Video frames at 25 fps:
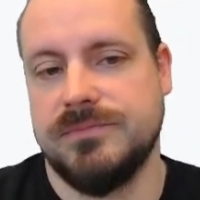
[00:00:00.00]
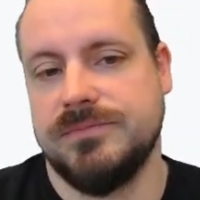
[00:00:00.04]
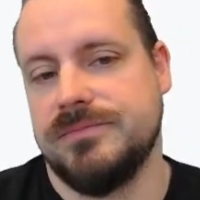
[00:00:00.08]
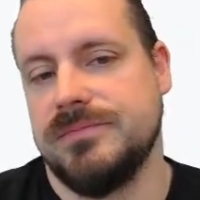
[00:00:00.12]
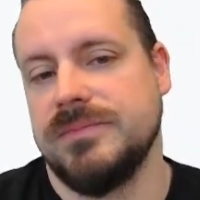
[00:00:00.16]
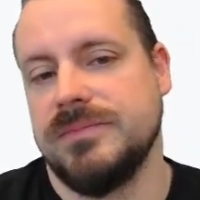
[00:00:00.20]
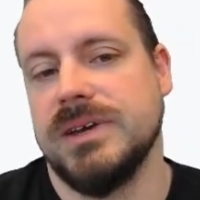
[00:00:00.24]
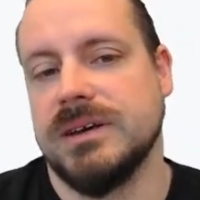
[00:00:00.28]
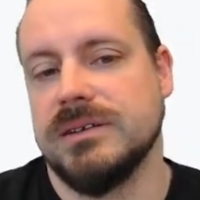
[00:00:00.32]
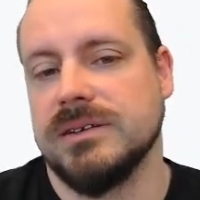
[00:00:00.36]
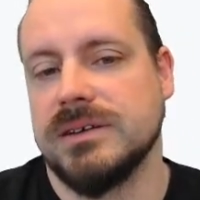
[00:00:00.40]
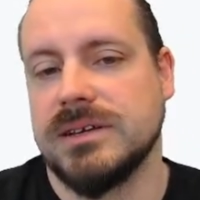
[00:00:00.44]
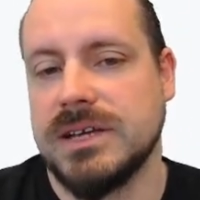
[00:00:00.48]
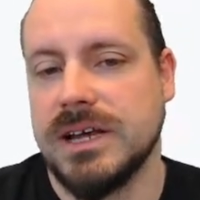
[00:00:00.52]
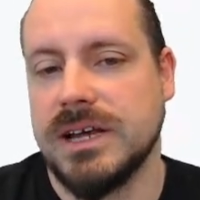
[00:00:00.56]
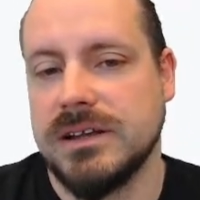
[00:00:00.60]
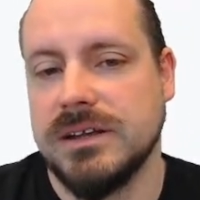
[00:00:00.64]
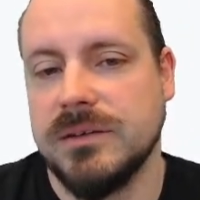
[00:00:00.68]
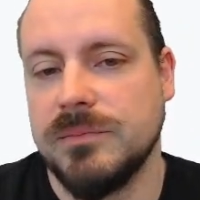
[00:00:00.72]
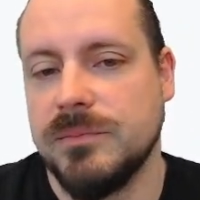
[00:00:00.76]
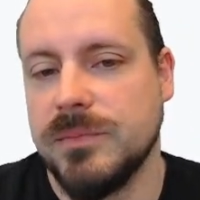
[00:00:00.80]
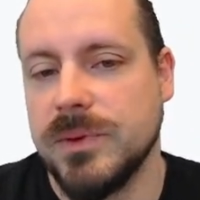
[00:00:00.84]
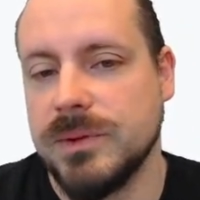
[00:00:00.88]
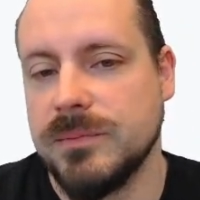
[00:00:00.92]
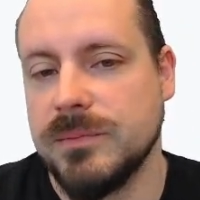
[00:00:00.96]
yeah, get a
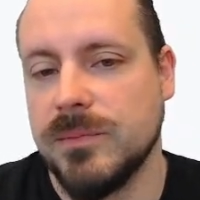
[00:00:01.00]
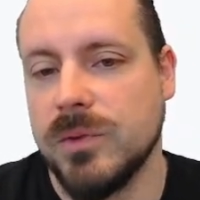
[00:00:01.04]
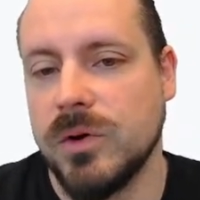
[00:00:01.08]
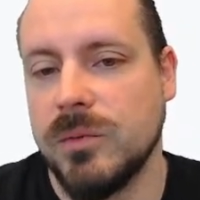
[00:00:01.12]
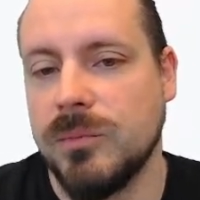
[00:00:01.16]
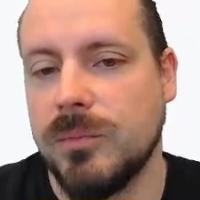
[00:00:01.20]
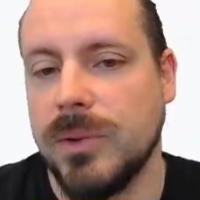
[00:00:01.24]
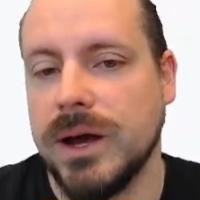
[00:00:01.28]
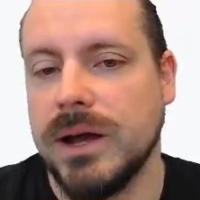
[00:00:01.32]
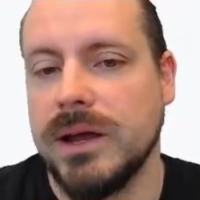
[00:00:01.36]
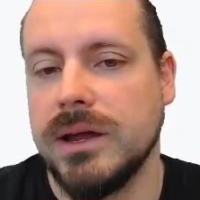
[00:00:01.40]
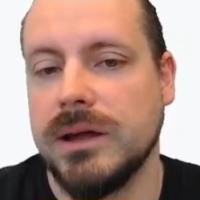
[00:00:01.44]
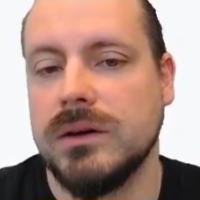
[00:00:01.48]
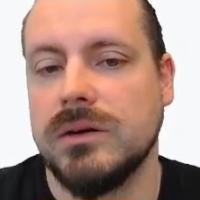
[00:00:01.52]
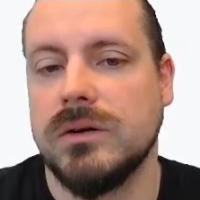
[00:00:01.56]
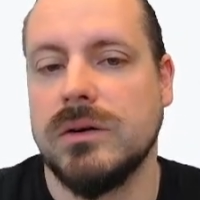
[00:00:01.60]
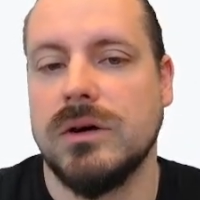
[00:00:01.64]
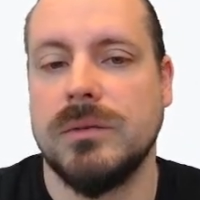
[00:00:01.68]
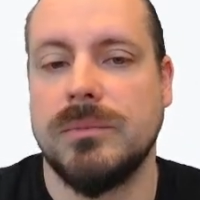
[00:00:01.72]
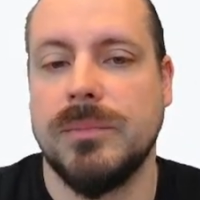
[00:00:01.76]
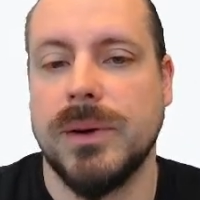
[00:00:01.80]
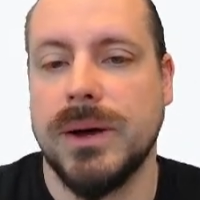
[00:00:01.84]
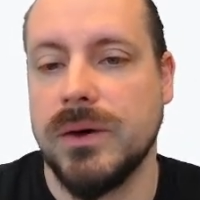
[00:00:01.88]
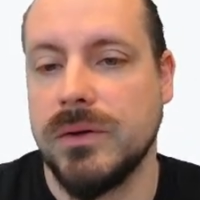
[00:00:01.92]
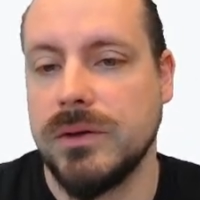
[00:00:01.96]
bit more bio
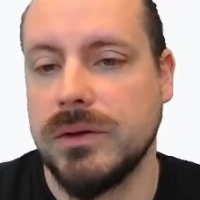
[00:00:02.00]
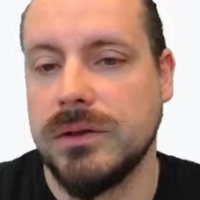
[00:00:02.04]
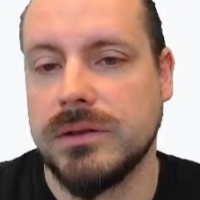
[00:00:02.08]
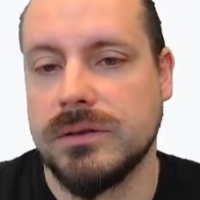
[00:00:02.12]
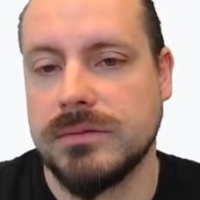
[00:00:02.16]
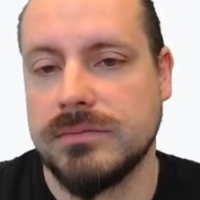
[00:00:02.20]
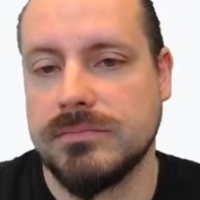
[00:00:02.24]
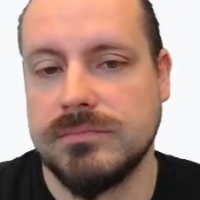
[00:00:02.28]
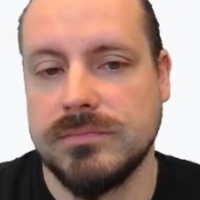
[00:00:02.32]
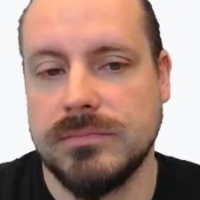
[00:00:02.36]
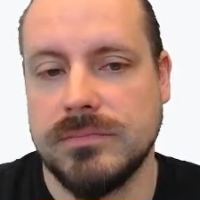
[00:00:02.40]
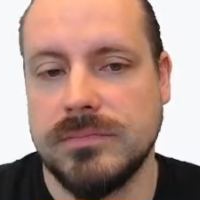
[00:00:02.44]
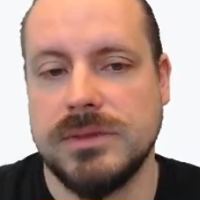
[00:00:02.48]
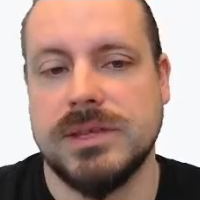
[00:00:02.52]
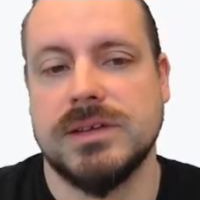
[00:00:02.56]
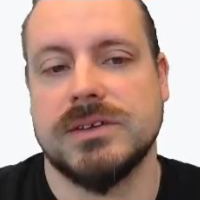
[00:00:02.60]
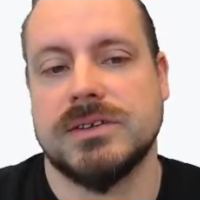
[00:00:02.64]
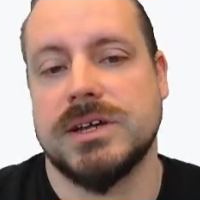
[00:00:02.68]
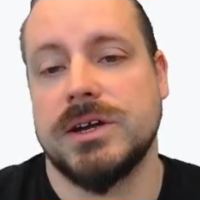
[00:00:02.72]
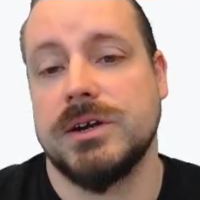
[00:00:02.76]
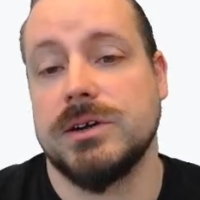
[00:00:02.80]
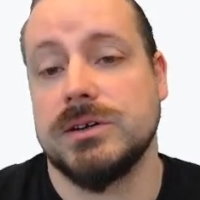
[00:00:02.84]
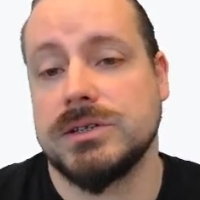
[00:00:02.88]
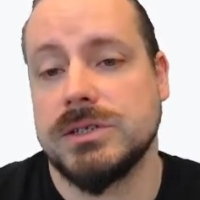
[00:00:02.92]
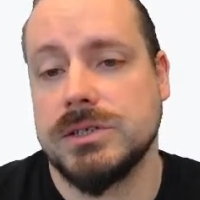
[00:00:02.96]
about this
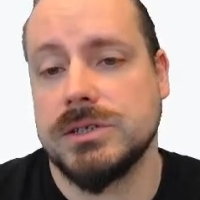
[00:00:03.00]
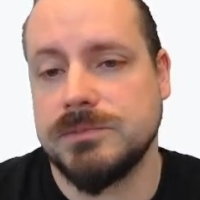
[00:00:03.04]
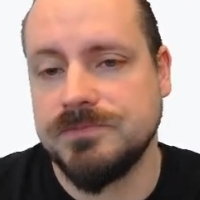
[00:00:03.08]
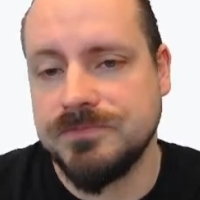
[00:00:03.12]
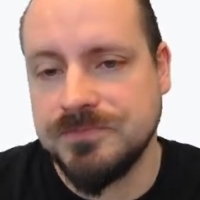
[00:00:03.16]
character.